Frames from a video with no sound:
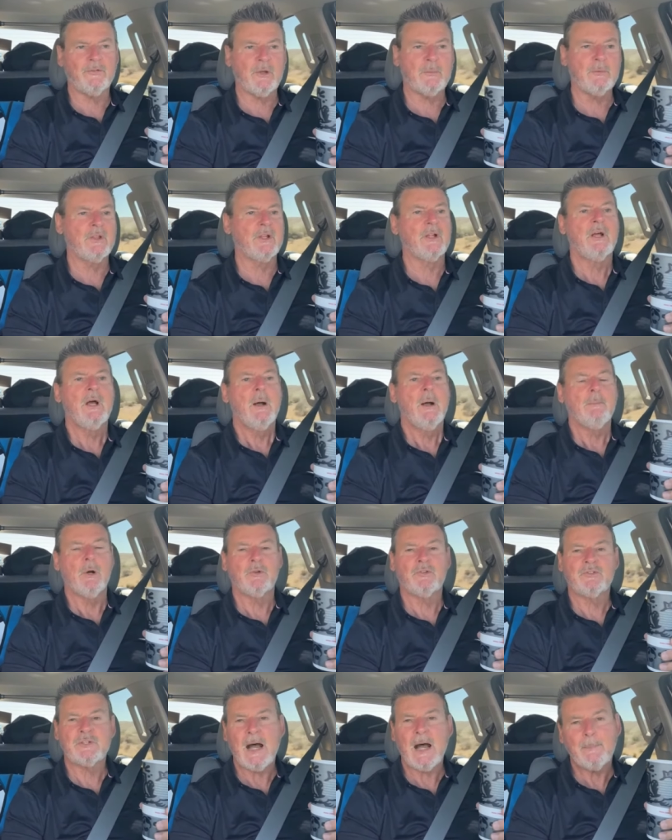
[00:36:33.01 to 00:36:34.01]
Some of the
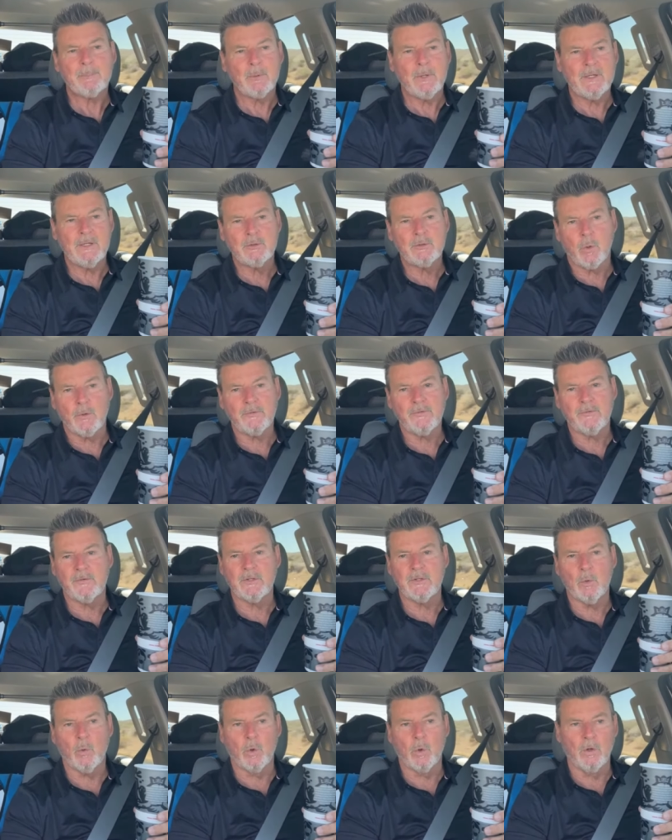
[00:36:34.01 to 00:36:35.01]
most top-rated courses in
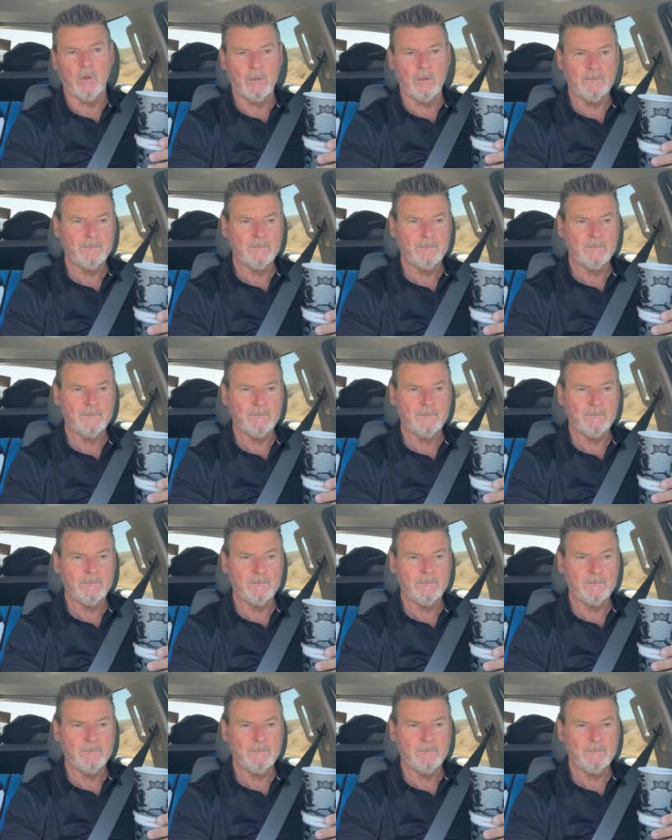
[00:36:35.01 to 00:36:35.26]
the world.